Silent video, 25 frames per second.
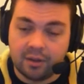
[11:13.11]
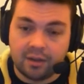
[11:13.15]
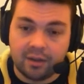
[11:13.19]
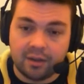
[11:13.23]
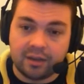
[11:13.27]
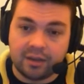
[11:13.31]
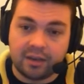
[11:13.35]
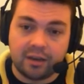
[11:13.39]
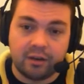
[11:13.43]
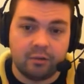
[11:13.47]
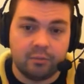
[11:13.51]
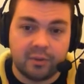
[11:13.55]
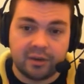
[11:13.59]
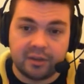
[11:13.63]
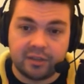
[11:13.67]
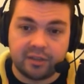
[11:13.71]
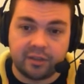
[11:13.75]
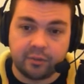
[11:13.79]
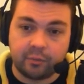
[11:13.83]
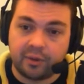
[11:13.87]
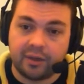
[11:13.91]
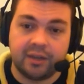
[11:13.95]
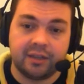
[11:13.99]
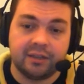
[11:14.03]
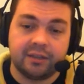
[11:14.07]
never mind the
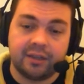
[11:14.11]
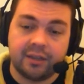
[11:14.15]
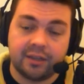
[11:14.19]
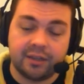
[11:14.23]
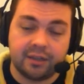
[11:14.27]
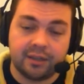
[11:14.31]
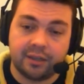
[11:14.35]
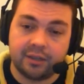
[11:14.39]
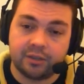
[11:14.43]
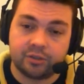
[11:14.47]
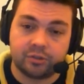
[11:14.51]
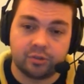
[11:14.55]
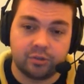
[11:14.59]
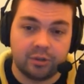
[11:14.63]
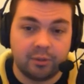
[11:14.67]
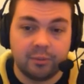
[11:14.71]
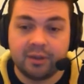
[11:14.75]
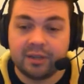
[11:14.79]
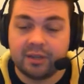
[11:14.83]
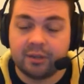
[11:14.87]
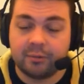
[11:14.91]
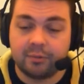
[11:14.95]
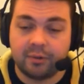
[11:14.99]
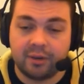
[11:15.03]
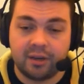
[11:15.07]
win at Tynecastle, never
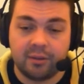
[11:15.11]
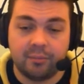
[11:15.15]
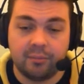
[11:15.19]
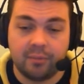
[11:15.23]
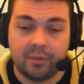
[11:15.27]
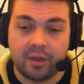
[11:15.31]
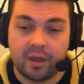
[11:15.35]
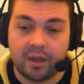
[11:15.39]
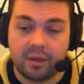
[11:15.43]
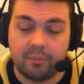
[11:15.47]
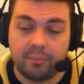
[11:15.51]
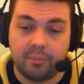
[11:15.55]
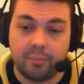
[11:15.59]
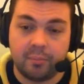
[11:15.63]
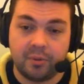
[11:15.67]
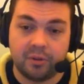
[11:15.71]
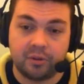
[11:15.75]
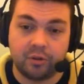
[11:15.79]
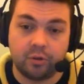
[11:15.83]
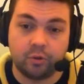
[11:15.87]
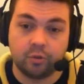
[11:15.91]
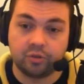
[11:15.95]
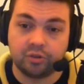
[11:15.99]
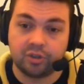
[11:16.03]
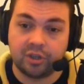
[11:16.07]
mind the win at
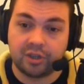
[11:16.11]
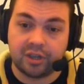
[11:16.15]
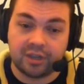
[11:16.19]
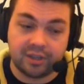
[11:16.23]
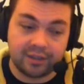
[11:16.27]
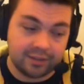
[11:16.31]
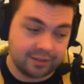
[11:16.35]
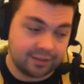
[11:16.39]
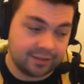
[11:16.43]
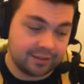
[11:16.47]
Pittodrie.